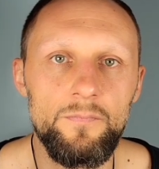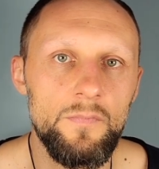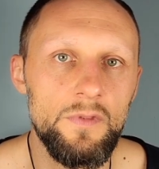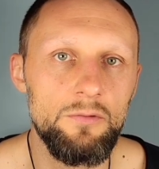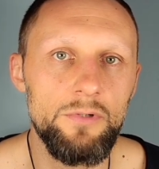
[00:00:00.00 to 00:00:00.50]

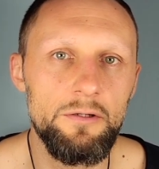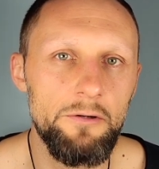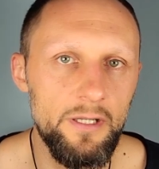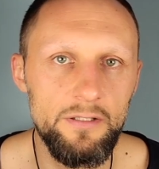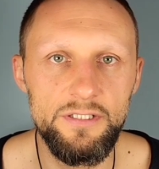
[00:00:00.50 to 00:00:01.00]
That we
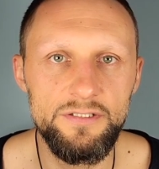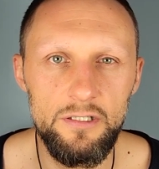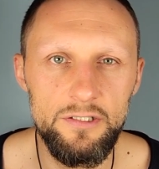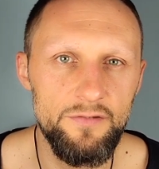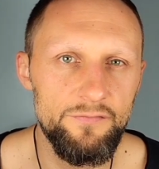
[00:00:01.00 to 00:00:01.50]
create these
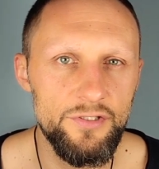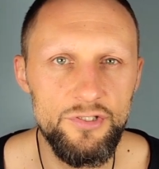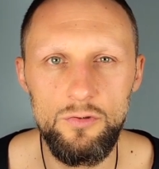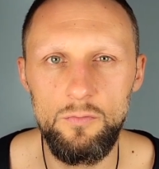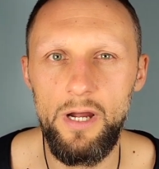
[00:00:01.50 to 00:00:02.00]

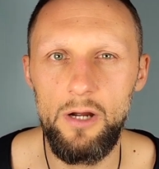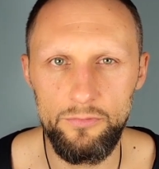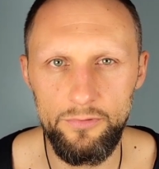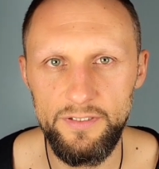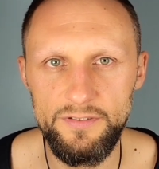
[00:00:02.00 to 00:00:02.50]
artificial
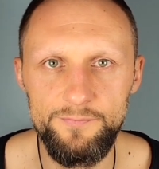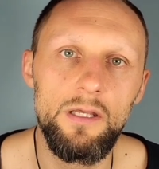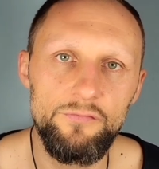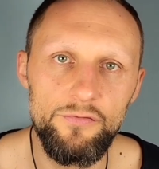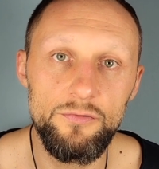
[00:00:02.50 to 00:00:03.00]
boundaries
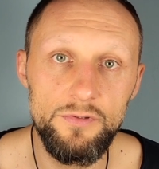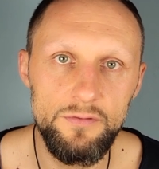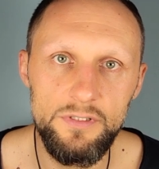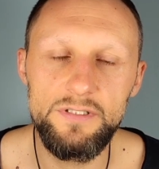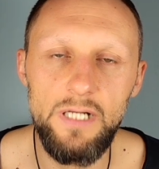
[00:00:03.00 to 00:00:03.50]
through
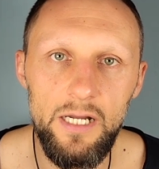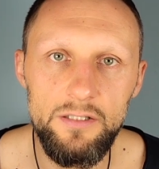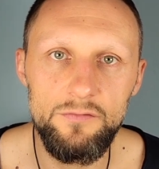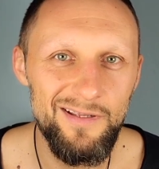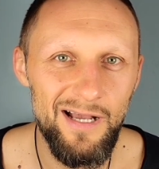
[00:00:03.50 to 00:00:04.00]
this kind
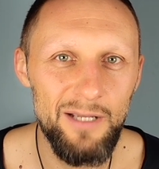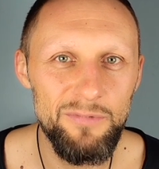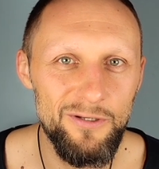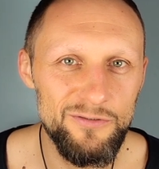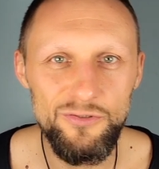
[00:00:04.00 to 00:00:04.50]
of I
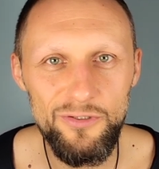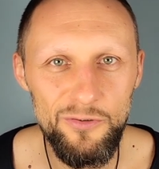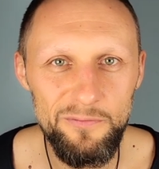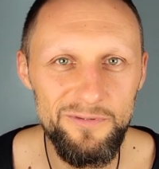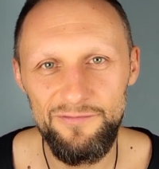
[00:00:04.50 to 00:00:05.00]
belong to a
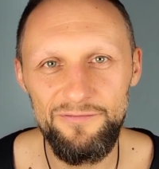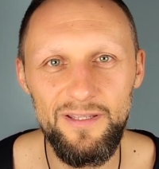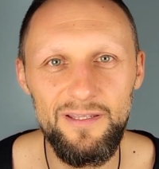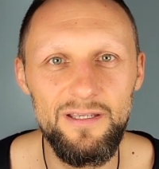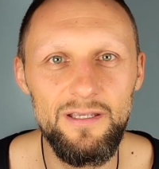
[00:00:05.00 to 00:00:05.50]
group
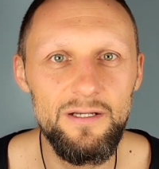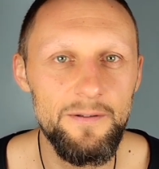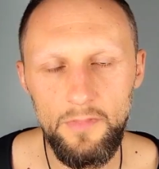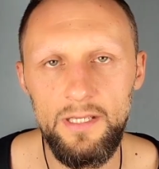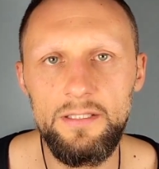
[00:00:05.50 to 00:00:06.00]

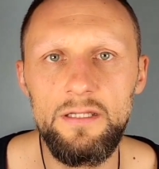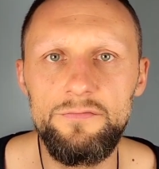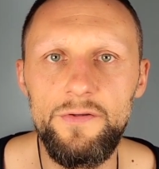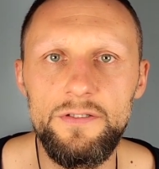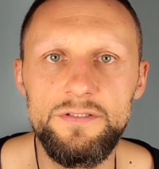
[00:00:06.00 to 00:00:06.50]
thinking. Another
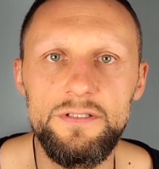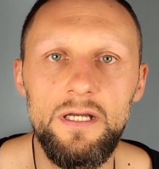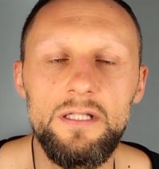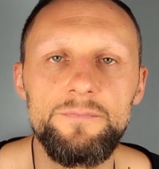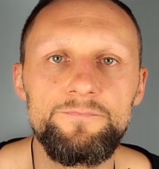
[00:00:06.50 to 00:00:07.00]
thing is
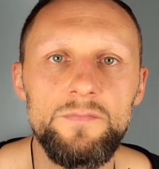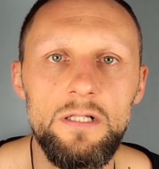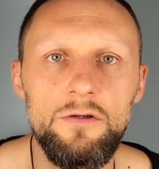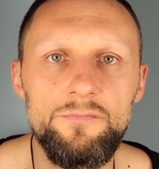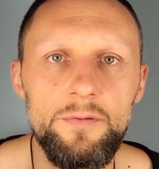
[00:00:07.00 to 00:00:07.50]
that a
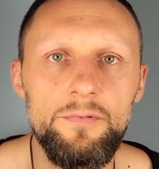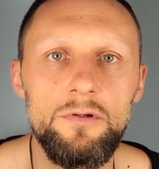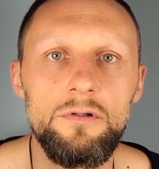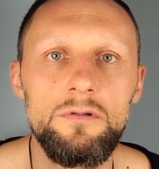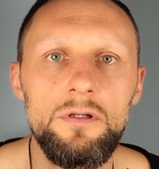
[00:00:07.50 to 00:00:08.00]
lot of
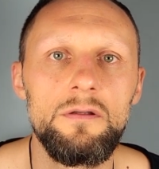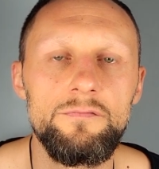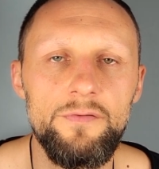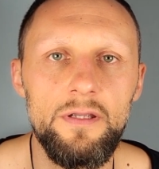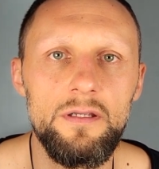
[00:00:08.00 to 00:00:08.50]
people
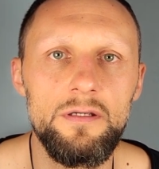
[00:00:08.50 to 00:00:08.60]
think